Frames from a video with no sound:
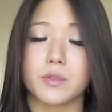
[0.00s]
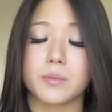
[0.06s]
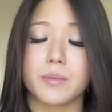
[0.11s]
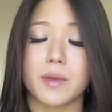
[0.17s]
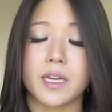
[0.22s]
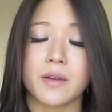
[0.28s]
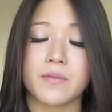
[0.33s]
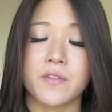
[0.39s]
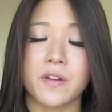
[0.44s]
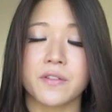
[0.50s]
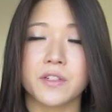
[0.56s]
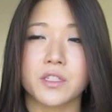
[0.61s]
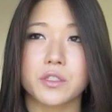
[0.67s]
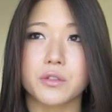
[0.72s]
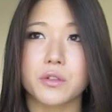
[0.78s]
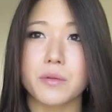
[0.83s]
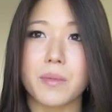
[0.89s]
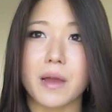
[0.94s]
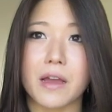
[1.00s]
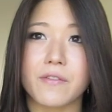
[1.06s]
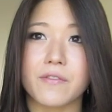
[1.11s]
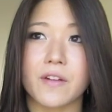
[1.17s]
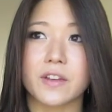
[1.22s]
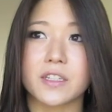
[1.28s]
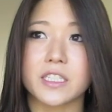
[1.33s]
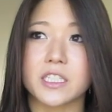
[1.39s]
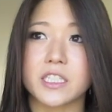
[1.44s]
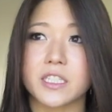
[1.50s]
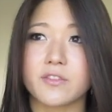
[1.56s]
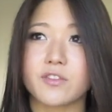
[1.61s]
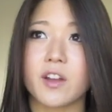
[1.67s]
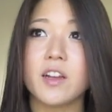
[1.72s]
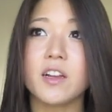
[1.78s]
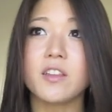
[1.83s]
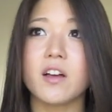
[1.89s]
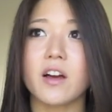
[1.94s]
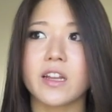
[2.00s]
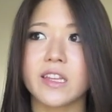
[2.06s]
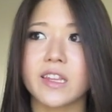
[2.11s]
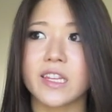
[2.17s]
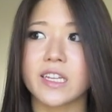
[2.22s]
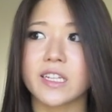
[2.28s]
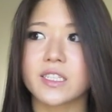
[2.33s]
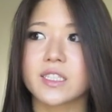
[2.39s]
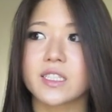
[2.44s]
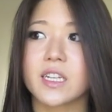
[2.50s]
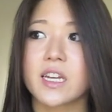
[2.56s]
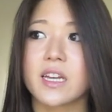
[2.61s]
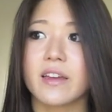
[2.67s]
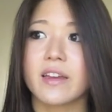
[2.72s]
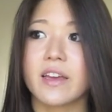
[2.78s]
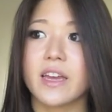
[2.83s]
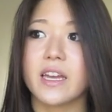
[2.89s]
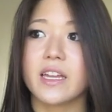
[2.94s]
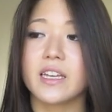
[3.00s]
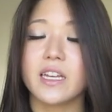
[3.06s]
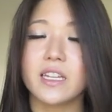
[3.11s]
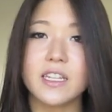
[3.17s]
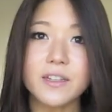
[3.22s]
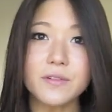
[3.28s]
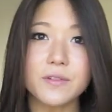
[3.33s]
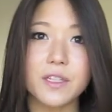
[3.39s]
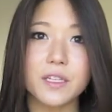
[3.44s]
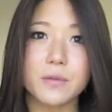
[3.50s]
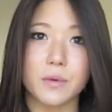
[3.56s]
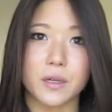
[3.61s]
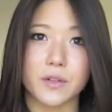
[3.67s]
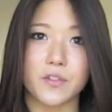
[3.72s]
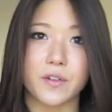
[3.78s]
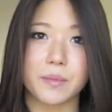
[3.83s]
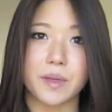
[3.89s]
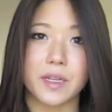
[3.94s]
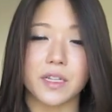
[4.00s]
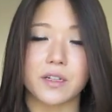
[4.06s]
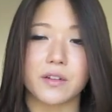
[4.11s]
Makeup Forever Duo Matte Foundation. I've tried a lot of things. And nothing really worked for me,